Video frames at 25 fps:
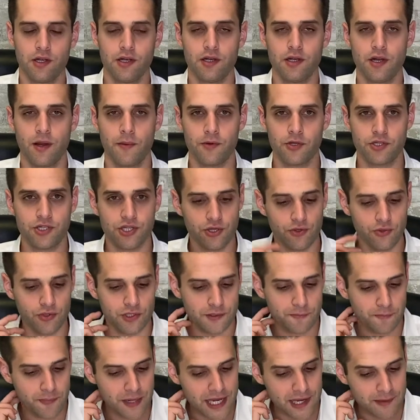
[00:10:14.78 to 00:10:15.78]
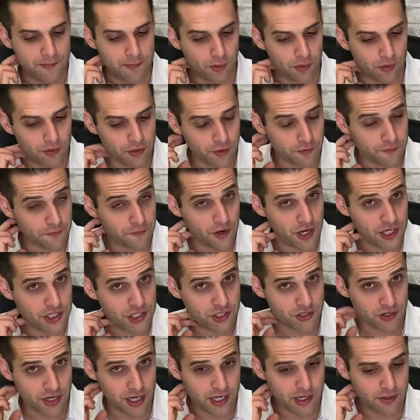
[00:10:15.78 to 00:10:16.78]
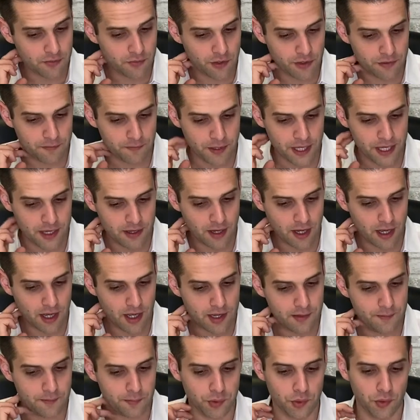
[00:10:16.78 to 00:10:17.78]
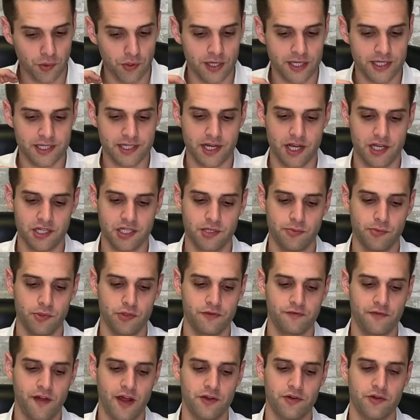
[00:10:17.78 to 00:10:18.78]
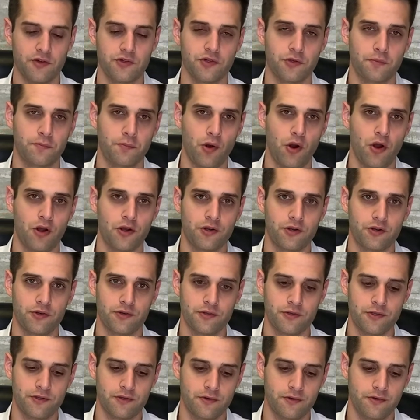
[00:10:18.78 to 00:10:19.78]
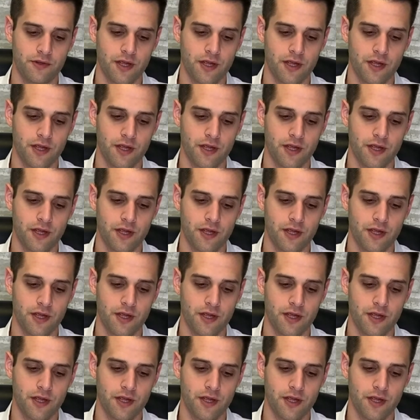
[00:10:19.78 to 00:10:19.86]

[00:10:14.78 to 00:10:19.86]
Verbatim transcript: Number two is people. You're frustrated with pe uh, employees, customers, vendors, or partners.